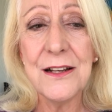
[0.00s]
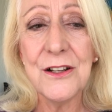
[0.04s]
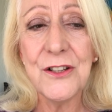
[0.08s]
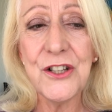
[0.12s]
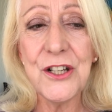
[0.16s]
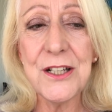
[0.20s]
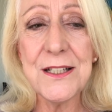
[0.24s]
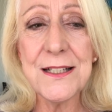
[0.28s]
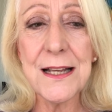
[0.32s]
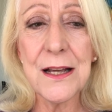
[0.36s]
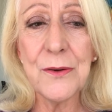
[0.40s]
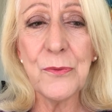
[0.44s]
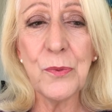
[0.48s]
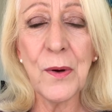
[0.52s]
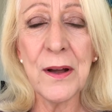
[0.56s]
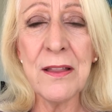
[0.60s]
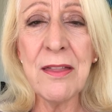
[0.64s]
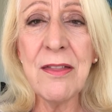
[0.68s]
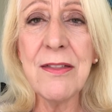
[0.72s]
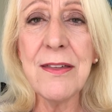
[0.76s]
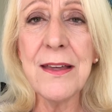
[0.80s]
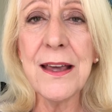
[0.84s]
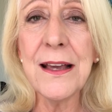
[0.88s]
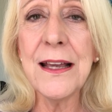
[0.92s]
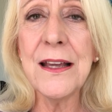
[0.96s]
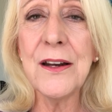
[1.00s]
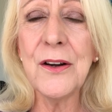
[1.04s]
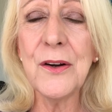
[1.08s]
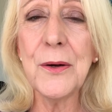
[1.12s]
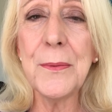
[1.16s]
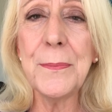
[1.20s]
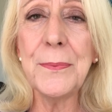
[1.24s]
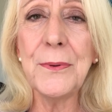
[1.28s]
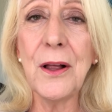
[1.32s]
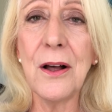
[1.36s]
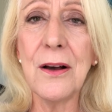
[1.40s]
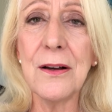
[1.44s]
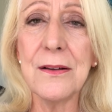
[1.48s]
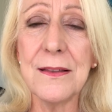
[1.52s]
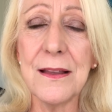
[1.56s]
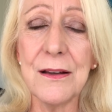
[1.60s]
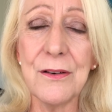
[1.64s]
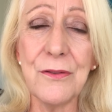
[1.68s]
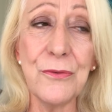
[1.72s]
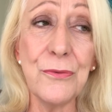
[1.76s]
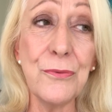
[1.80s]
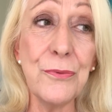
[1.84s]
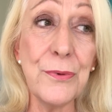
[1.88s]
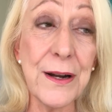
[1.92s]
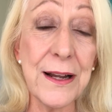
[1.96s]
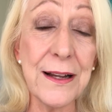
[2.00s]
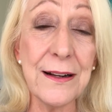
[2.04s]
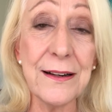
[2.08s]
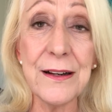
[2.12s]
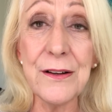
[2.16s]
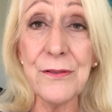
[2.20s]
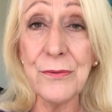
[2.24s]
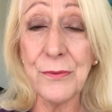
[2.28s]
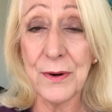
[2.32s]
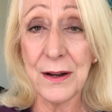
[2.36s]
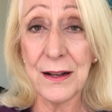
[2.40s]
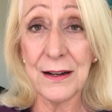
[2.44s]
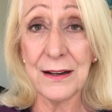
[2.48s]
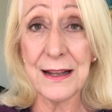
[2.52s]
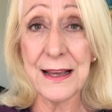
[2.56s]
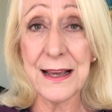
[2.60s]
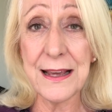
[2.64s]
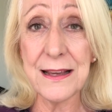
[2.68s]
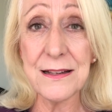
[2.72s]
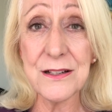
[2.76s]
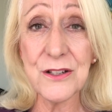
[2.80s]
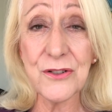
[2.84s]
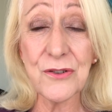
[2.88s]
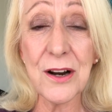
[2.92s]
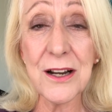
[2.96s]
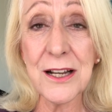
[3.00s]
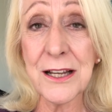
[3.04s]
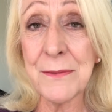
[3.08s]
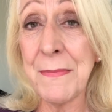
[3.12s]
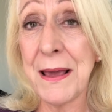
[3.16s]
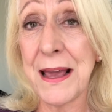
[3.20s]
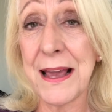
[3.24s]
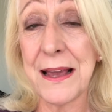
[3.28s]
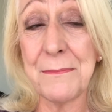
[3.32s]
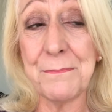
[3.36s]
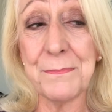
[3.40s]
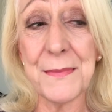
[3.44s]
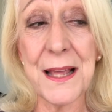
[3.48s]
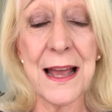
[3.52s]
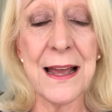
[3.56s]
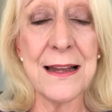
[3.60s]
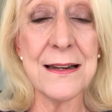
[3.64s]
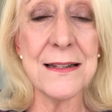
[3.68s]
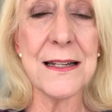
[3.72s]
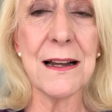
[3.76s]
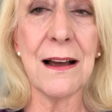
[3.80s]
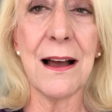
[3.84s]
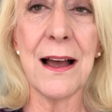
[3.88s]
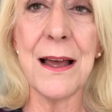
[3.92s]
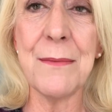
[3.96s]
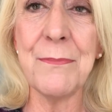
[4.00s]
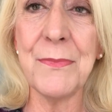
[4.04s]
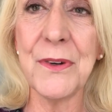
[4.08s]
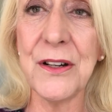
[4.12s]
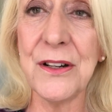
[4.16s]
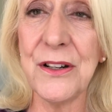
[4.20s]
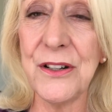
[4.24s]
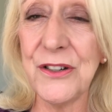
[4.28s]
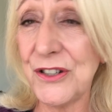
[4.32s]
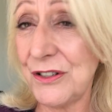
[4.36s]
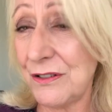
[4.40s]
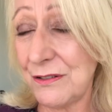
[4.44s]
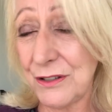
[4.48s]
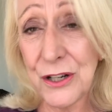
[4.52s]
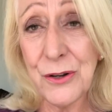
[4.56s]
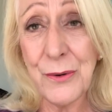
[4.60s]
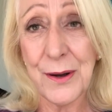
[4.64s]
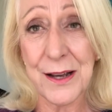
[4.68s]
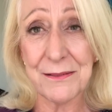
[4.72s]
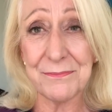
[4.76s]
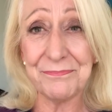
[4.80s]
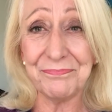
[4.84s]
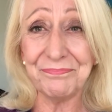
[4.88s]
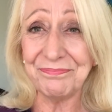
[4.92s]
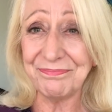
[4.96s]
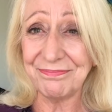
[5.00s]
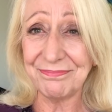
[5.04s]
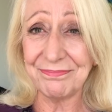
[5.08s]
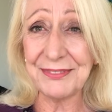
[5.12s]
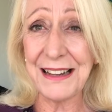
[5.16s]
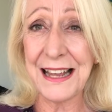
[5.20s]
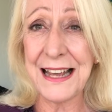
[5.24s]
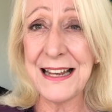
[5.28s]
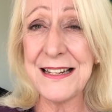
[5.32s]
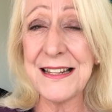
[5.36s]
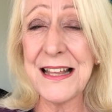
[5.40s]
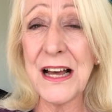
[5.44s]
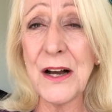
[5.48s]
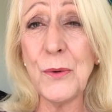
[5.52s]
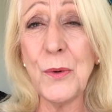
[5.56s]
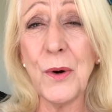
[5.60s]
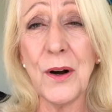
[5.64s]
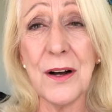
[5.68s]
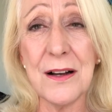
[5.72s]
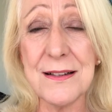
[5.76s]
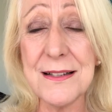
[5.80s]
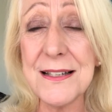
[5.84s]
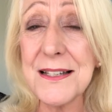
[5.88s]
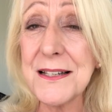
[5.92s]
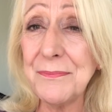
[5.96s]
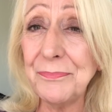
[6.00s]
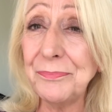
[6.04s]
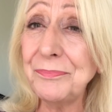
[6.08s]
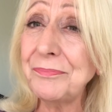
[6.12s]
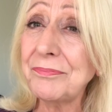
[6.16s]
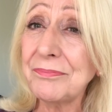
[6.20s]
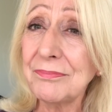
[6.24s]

she said one thing in her blog that really really struck me, and I'm going to do it, and that was